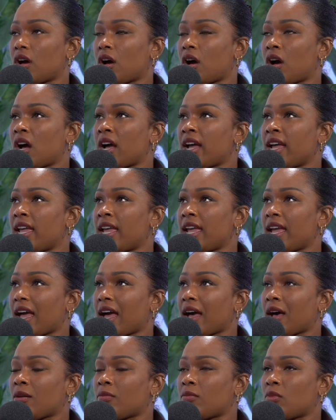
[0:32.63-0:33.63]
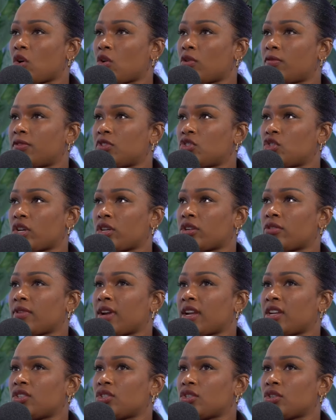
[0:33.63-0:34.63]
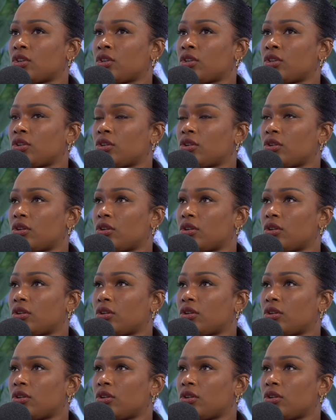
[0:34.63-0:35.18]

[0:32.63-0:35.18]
I am of a generation,